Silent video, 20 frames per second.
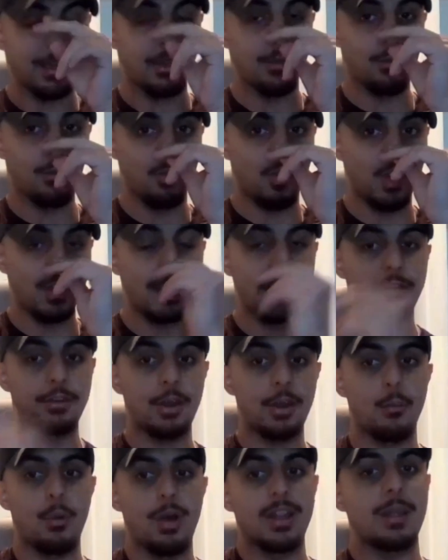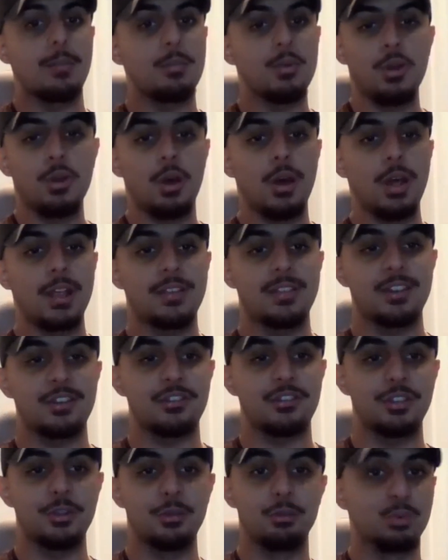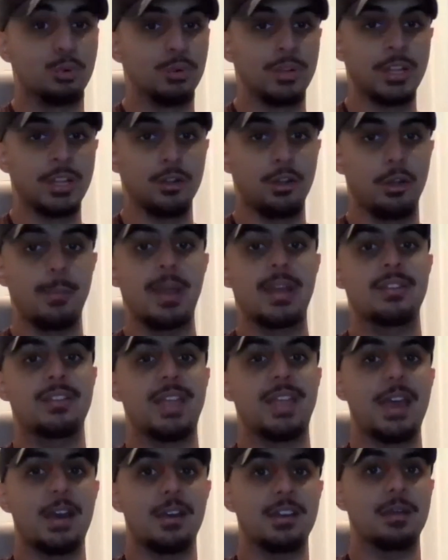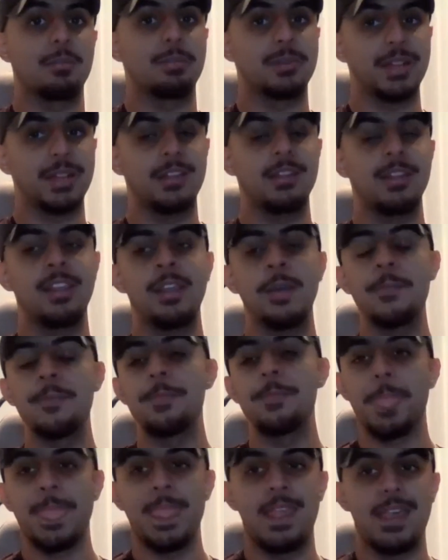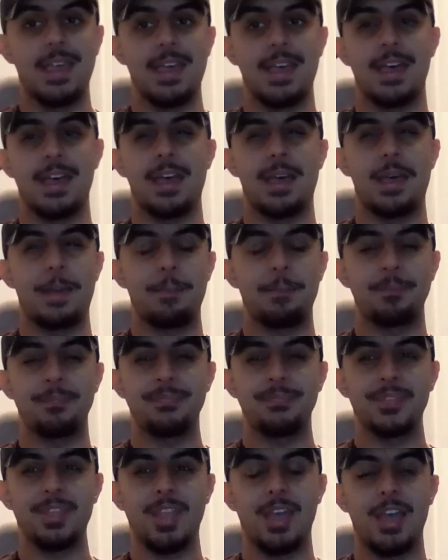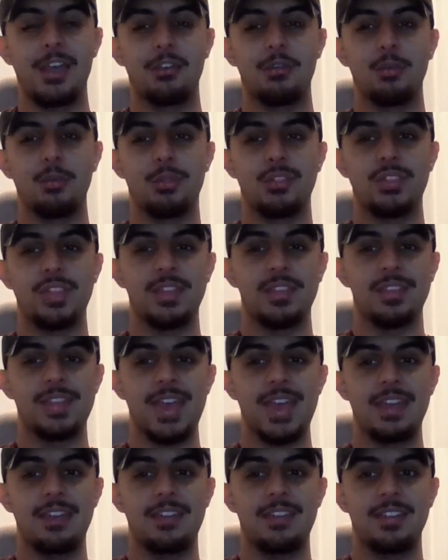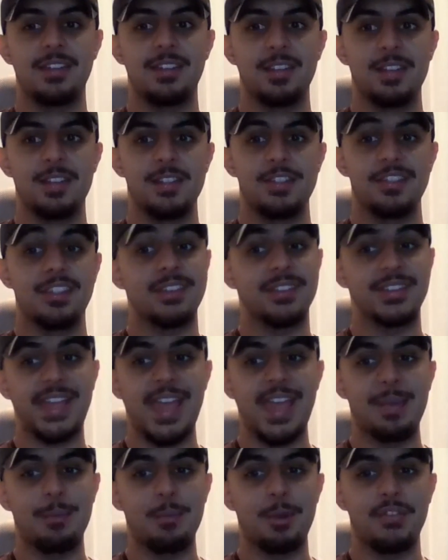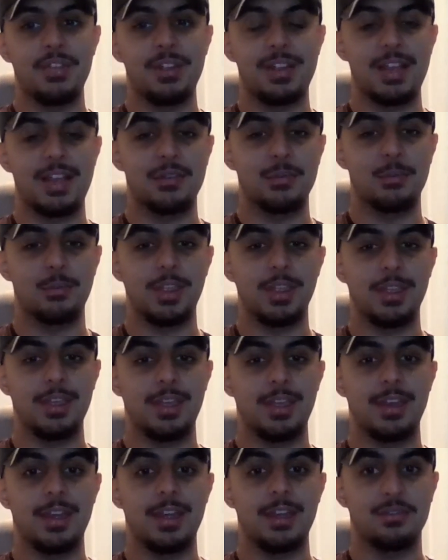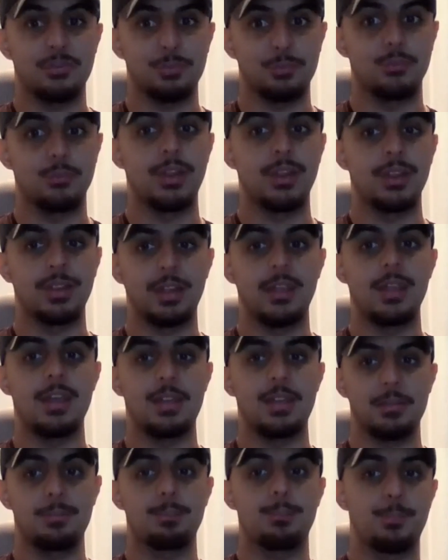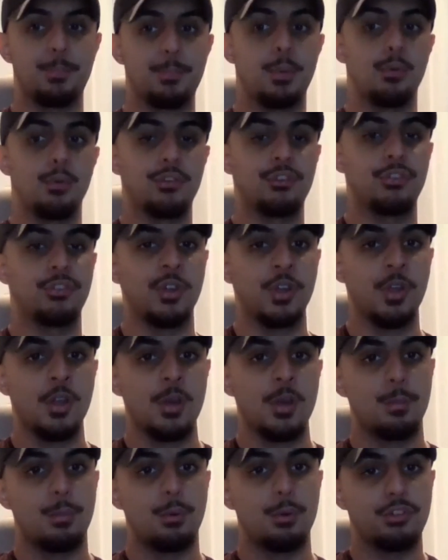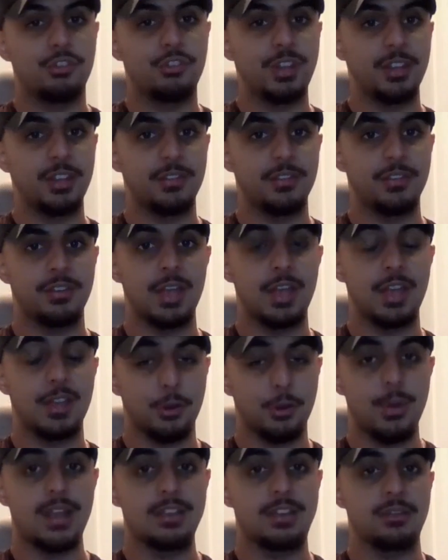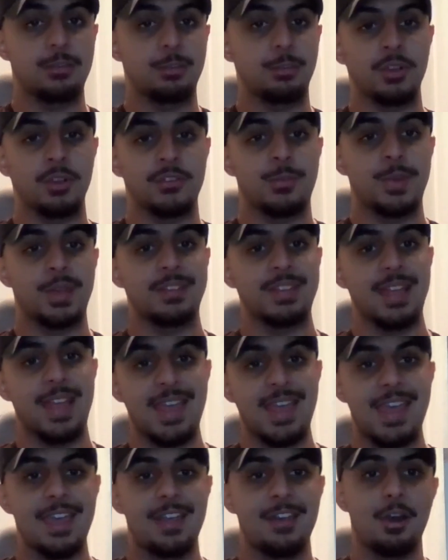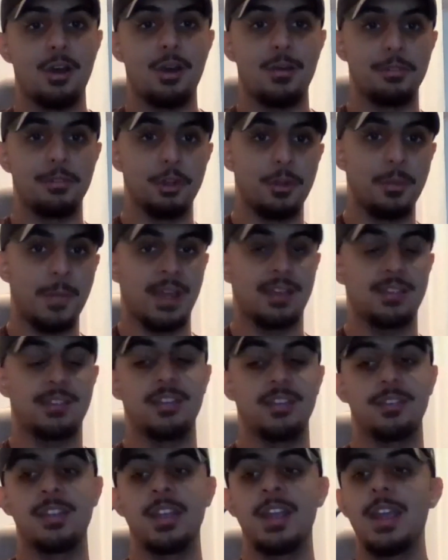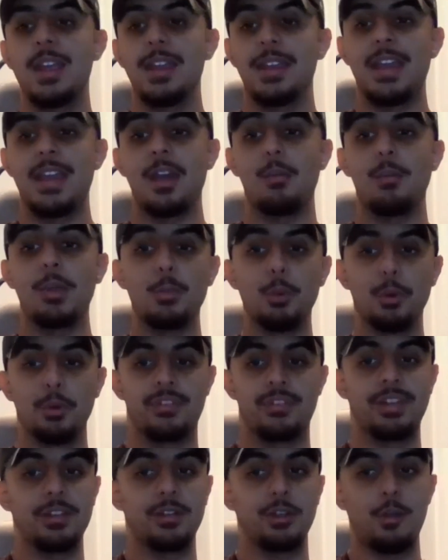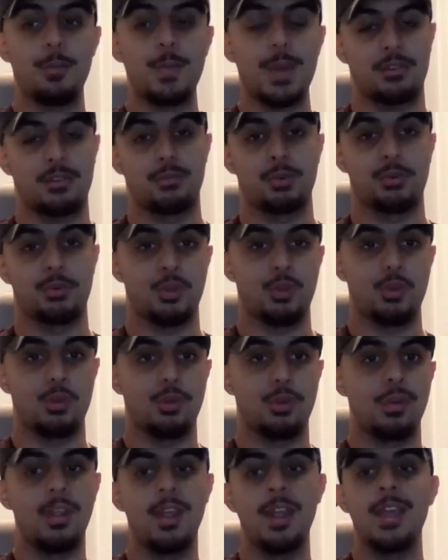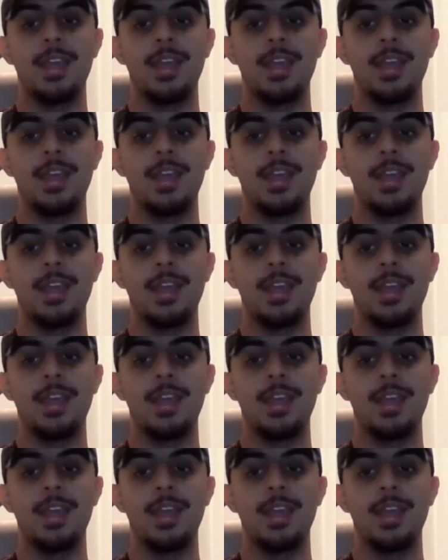while I'm not essentially ruling Lomax out completely, I do think that this game over the last weekend has really pushed his Kiraz's prospects ahead of Lomax's. Now, we will see Lomax return